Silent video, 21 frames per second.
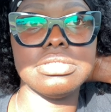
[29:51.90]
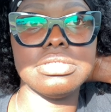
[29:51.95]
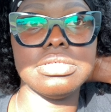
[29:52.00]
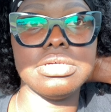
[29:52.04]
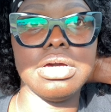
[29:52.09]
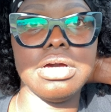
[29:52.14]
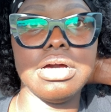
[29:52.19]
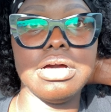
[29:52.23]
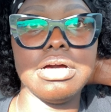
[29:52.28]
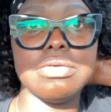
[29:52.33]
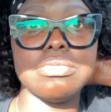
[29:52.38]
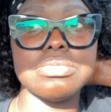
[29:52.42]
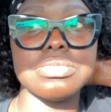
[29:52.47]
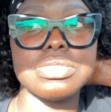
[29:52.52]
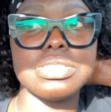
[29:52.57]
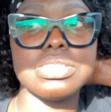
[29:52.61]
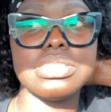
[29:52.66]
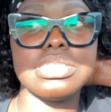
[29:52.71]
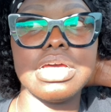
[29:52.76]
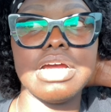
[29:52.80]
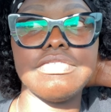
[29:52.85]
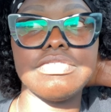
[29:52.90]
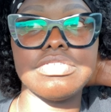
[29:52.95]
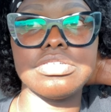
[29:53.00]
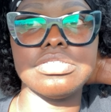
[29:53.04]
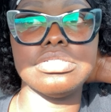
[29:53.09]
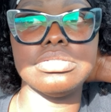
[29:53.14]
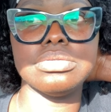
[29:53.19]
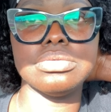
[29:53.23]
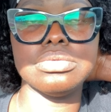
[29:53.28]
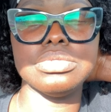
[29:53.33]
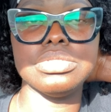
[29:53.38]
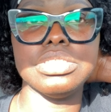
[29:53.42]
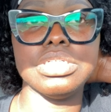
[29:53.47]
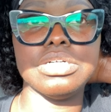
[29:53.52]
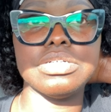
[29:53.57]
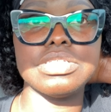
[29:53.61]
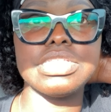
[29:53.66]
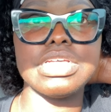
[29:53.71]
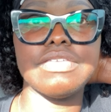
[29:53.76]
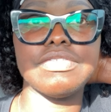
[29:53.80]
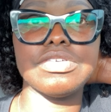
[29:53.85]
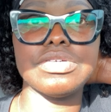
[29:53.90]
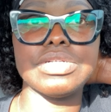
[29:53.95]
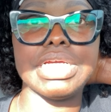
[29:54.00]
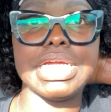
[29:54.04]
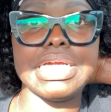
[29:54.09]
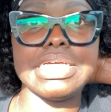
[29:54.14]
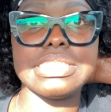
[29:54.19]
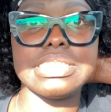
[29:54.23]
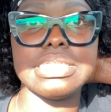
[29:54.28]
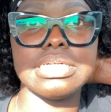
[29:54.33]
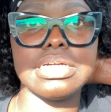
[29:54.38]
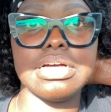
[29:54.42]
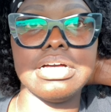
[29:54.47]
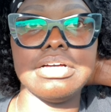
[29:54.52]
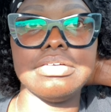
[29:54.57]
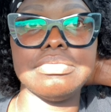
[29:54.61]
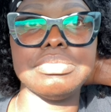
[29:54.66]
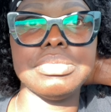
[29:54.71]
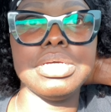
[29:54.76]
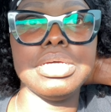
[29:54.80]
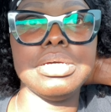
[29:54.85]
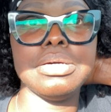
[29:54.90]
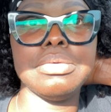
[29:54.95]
um, several, you know, several days to come.